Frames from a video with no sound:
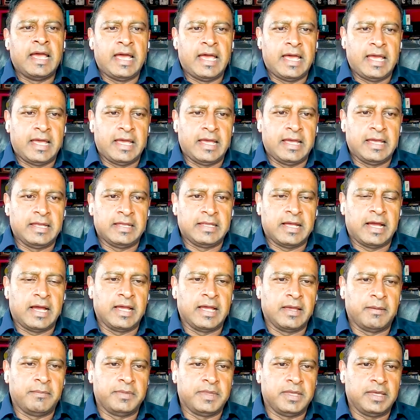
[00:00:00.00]
and I
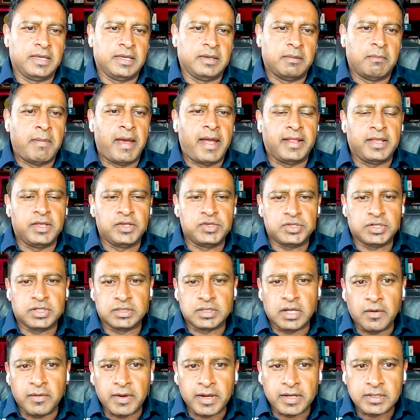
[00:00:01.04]
am the Managing
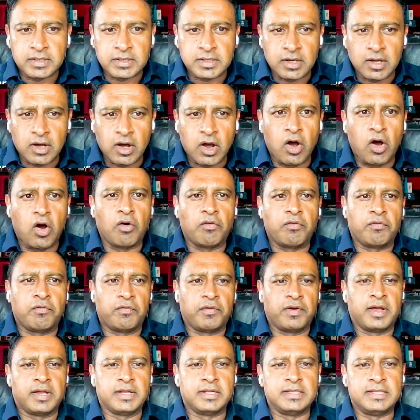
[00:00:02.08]
Director of
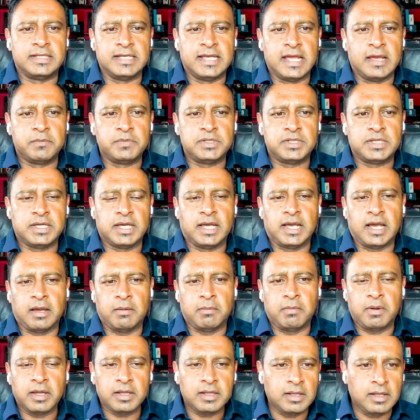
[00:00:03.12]
DMT Kai
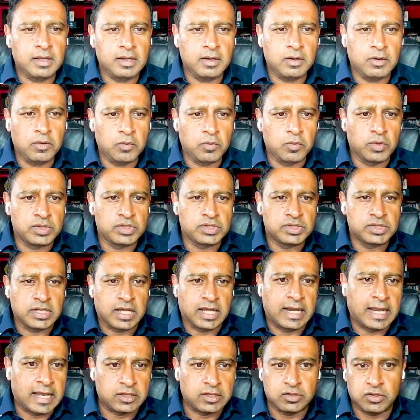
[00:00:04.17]
Batla, which
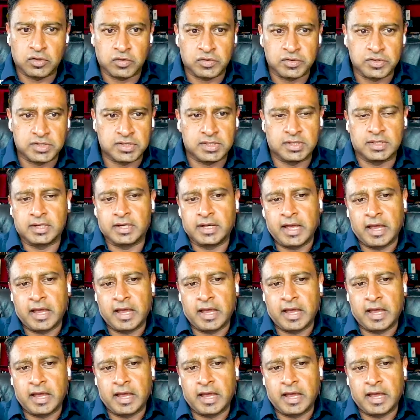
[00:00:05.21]
I like to consider